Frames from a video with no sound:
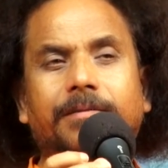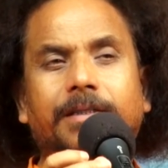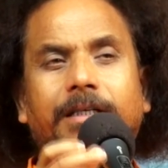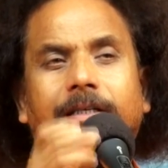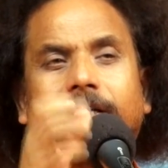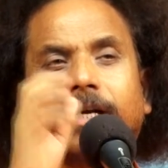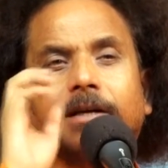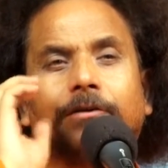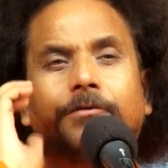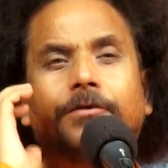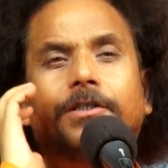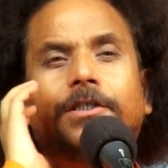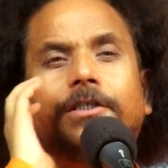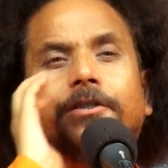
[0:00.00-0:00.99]
then try to
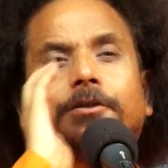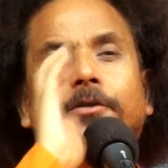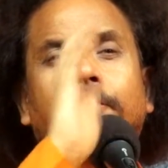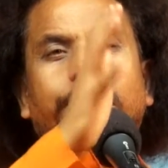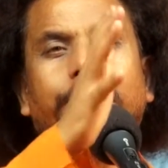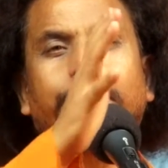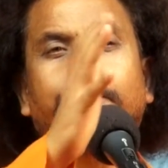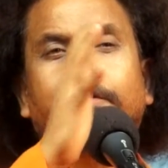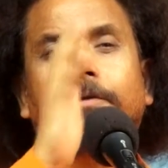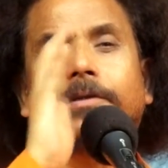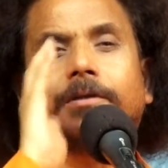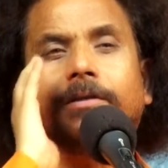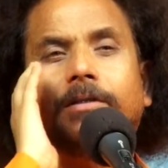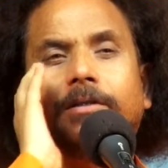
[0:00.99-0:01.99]
see through
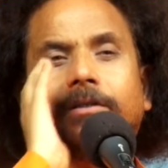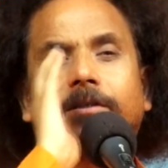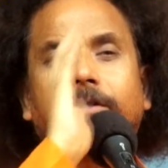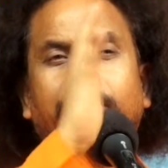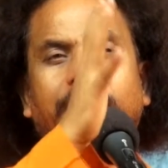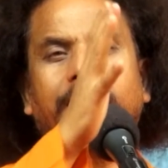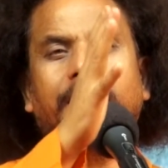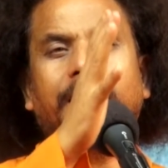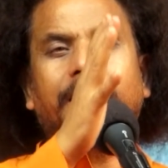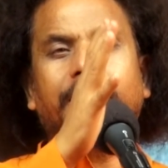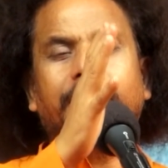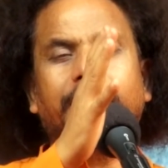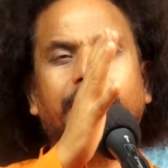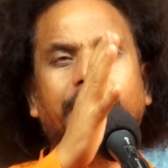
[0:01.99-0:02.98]
silica
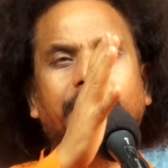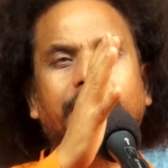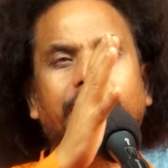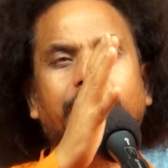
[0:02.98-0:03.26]
layer,